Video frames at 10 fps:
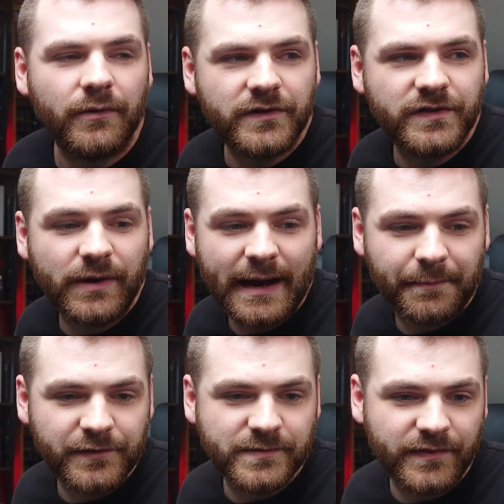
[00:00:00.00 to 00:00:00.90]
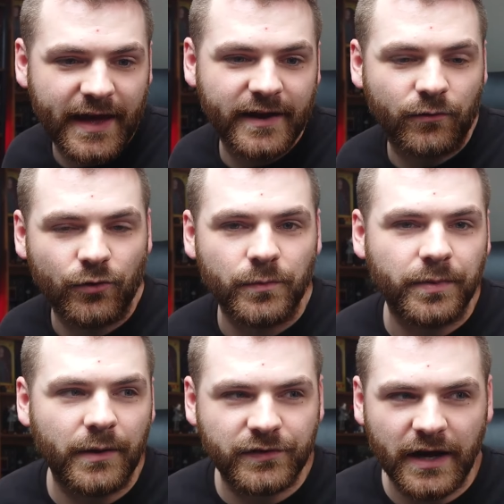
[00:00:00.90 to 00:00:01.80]
I want to see what happens with their group.
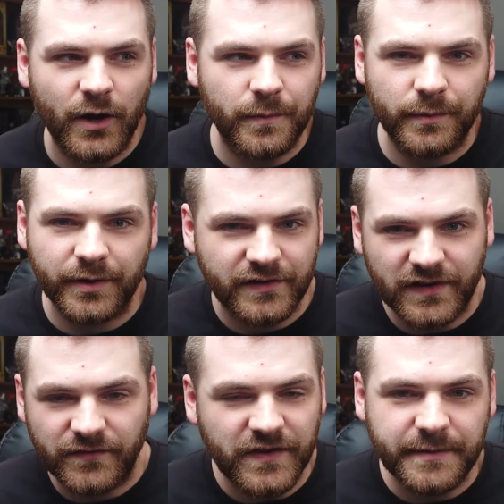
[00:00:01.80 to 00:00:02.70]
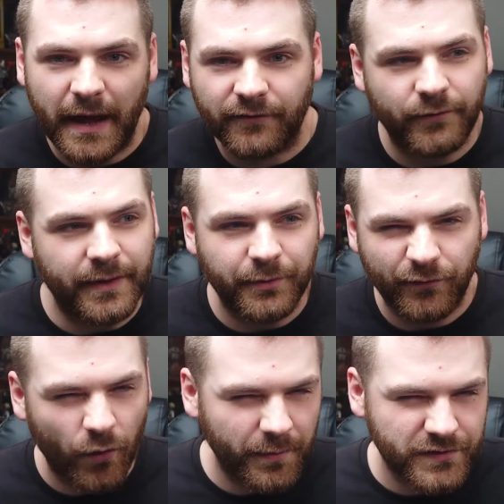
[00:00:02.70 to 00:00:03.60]
I was kind of hoping we were going to see feedback from their
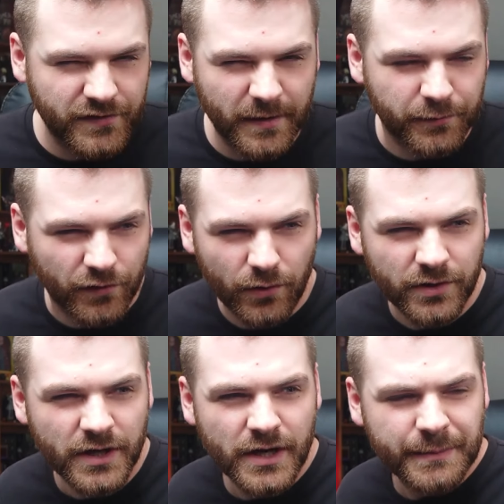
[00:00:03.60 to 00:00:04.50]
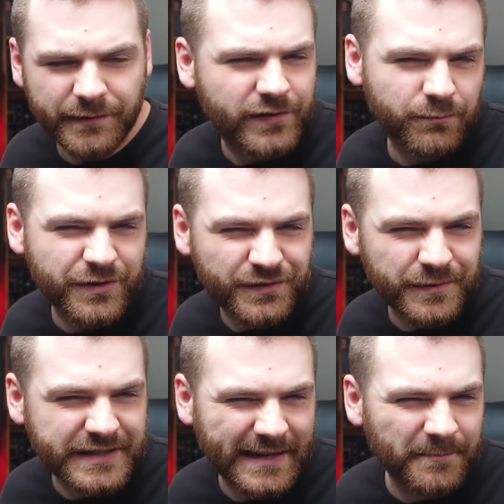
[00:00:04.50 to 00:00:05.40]
performance this episode, but for some reason
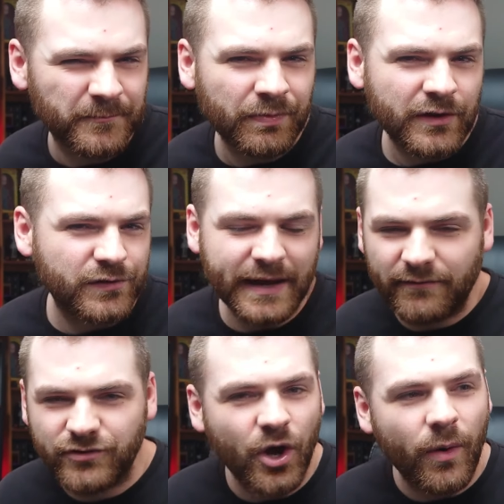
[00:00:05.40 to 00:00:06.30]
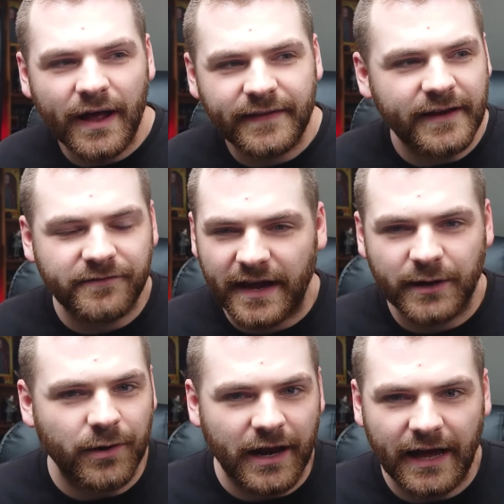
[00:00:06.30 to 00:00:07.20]
we didn't, because we have no idea if
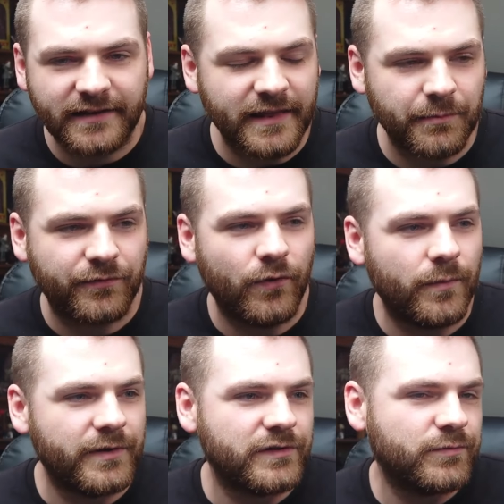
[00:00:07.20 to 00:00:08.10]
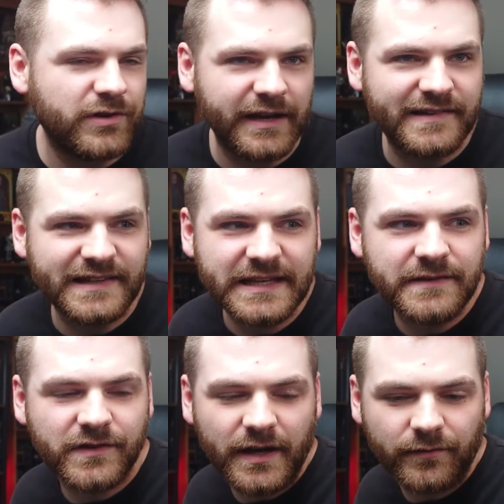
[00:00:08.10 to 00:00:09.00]
anyone liked their performance, which I guess
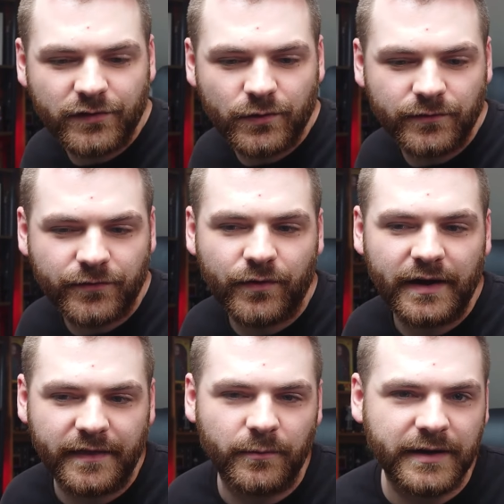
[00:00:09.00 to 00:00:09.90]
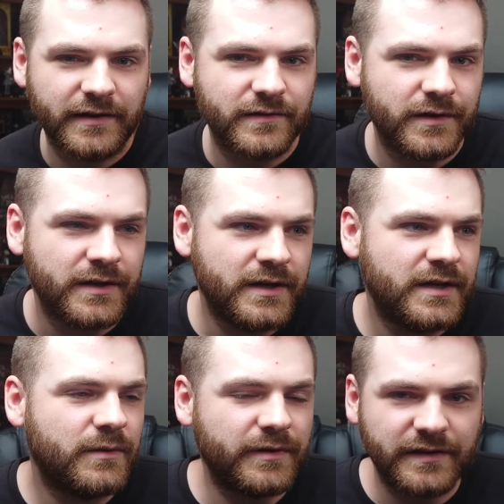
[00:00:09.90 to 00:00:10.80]
leaves another sort of thread that we need to
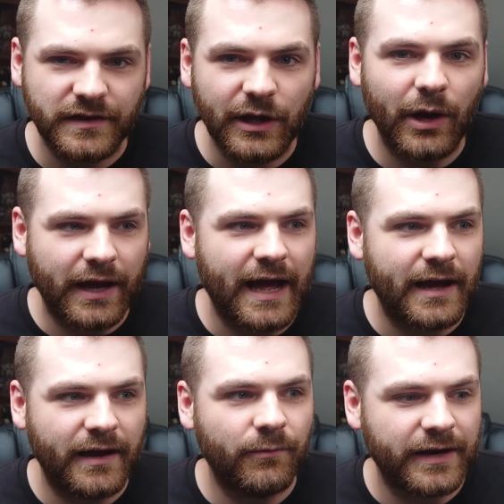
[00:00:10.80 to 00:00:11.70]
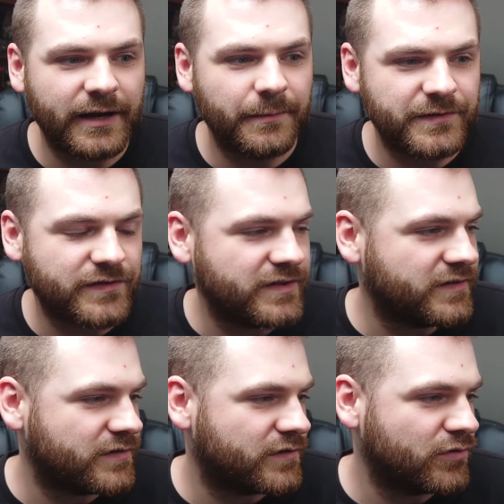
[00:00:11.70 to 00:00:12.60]
look at when it comes to
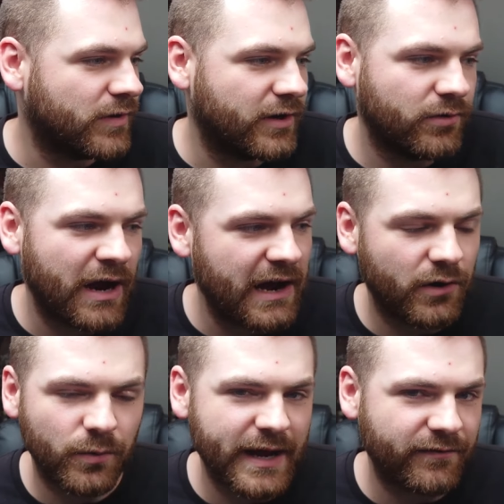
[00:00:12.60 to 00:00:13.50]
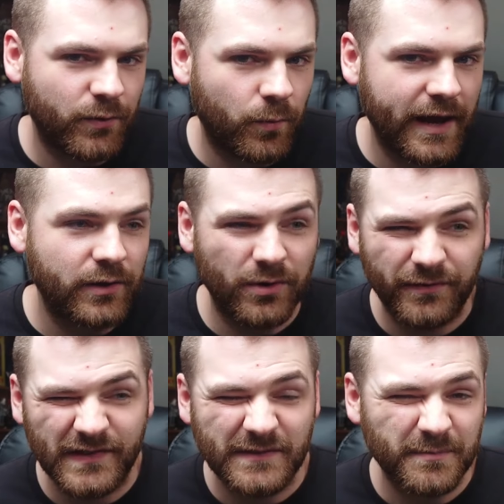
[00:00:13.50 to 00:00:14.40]
season two. I don't know how long we have to wait or
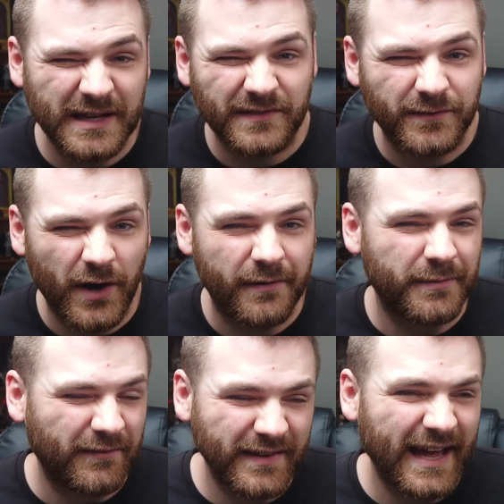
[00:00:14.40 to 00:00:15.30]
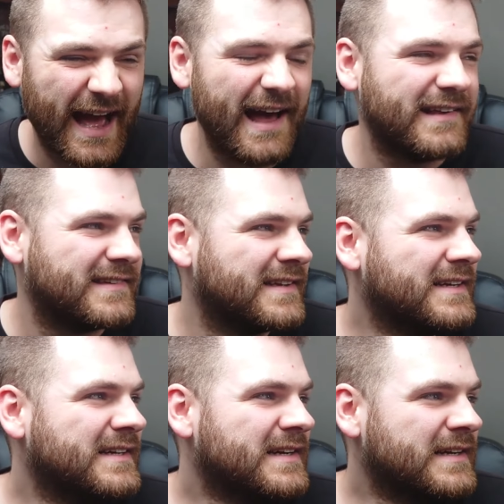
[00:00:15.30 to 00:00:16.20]
if it's even been confirmed, but I think it has.
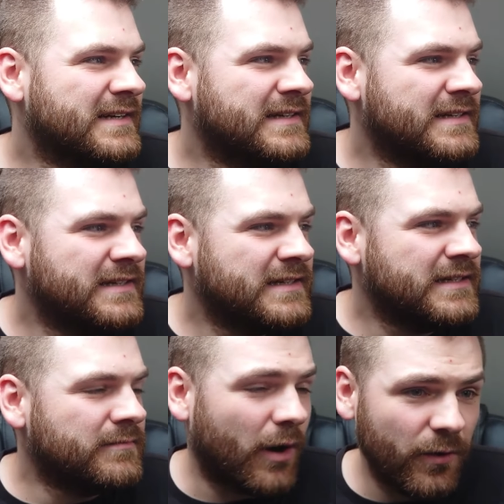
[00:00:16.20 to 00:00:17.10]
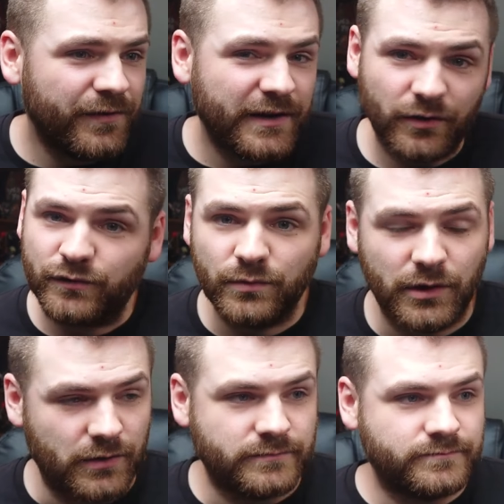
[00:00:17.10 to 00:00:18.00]
But hopefully not too
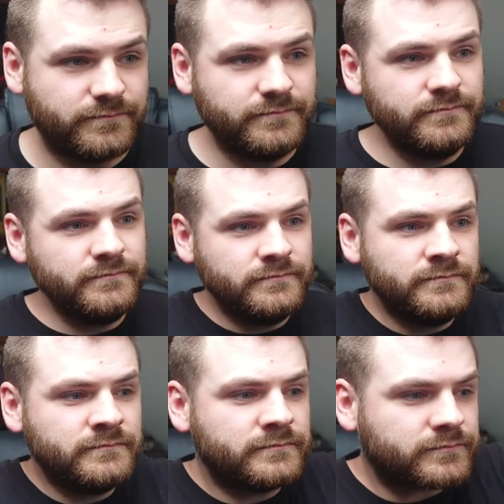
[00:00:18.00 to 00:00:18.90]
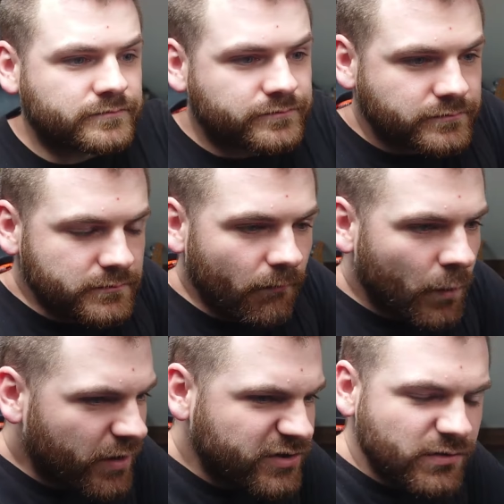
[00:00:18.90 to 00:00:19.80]
long.
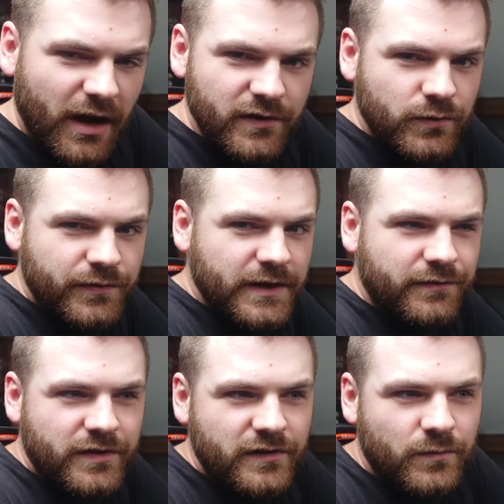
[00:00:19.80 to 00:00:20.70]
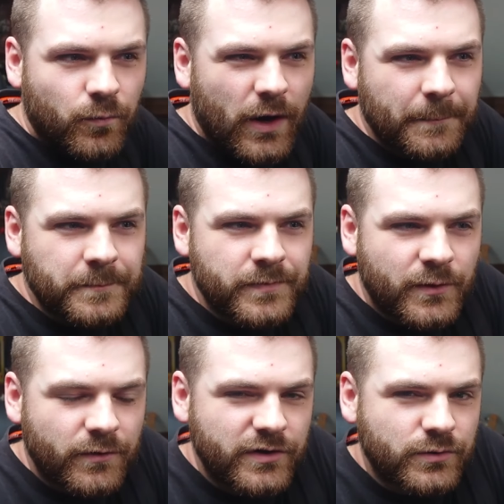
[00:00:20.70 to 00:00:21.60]
What did you guys all think of season one?
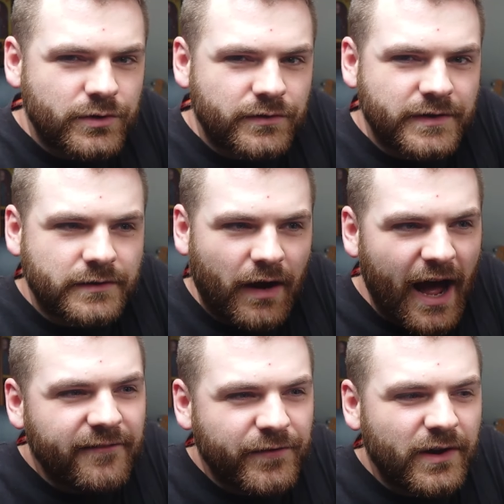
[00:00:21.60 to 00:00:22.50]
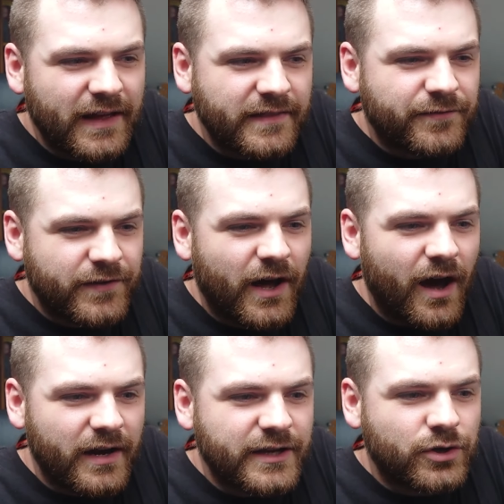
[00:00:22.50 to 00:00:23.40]
What did all you think of? I feel like the
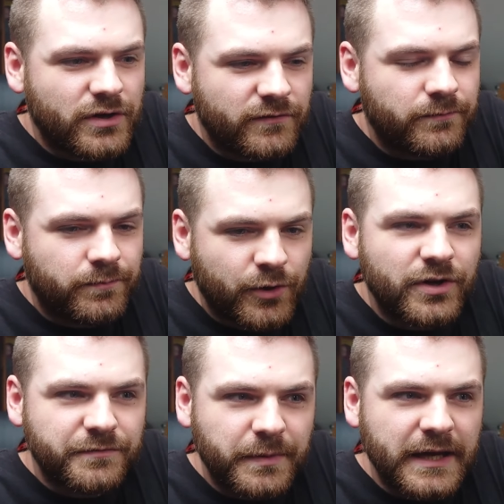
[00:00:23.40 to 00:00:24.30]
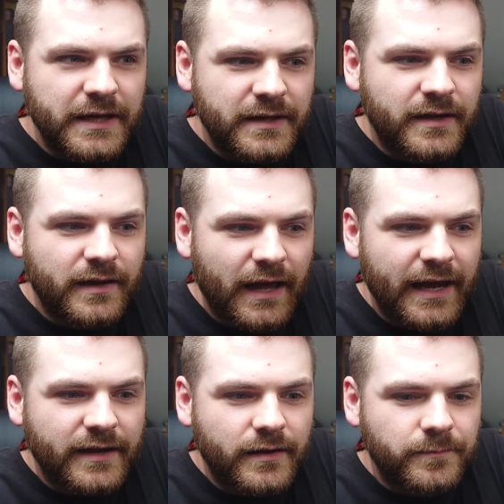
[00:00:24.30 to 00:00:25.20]
finale could have been
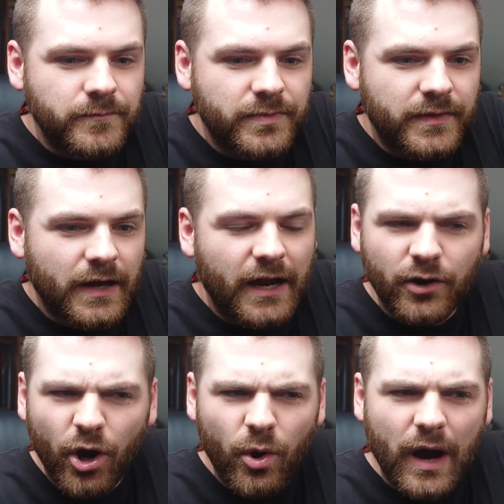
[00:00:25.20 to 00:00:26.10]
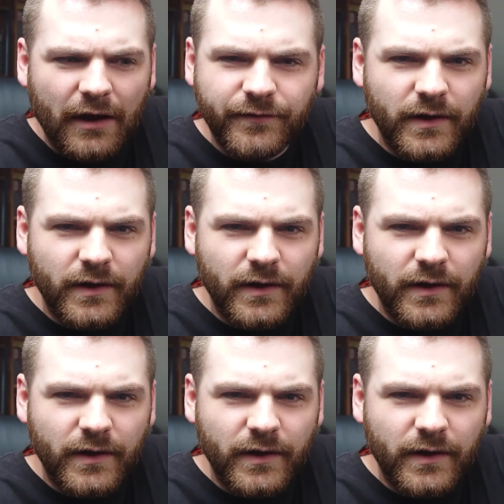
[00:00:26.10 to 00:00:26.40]
like, I don't know.